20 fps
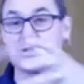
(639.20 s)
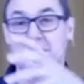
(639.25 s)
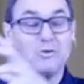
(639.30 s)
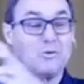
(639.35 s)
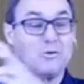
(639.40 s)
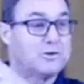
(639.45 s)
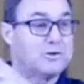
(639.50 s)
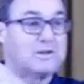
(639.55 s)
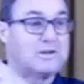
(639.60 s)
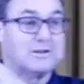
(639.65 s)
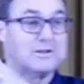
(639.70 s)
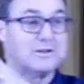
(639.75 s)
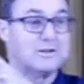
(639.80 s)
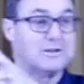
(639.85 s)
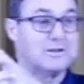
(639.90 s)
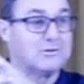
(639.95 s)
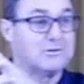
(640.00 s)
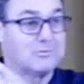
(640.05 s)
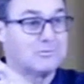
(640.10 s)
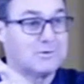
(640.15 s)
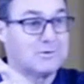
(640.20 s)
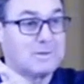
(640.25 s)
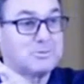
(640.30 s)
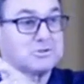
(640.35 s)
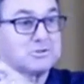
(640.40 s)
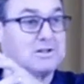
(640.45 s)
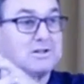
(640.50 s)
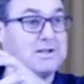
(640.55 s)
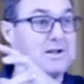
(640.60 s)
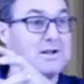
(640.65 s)
little rabbit trail here
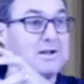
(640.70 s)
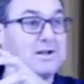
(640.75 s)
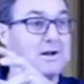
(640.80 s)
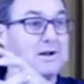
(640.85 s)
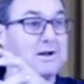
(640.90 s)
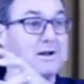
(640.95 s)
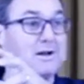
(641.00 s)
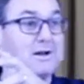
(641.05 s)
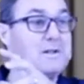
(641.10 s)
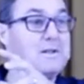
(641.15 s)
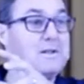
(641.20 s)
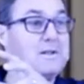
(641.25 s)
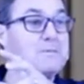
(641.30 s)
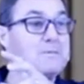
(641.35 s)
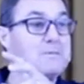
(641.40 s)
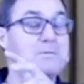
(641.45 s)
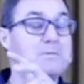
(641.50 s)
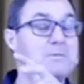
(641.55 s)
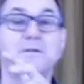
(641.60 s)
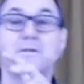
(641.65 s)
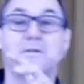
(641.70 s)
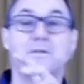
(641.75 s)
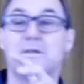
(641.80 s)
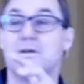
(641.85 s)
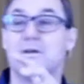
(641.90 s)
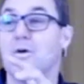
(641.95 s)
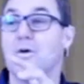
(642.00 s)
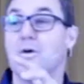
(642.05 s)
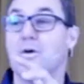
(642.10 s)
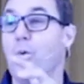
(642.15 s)
now, but what
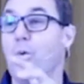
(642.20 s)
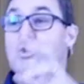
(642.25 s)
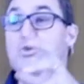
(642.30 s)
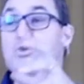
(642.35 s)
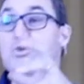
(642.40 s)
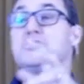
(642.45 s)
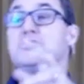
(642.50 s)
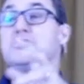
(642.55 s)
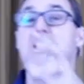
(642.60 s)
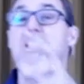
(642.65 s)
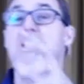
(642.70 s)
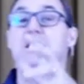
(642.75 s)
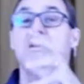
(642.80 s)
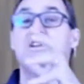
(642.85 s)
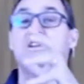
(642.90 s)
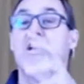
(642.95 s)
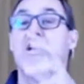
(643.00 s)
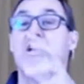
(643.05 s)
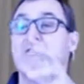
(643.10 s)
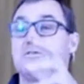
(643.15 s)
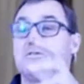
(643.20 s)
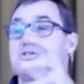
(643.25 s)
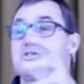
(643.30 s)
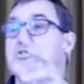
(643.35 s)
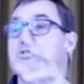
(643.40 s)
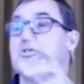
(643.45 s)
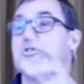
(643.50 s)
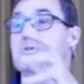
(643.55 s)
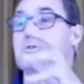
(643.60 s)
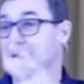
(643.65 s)
was King David doing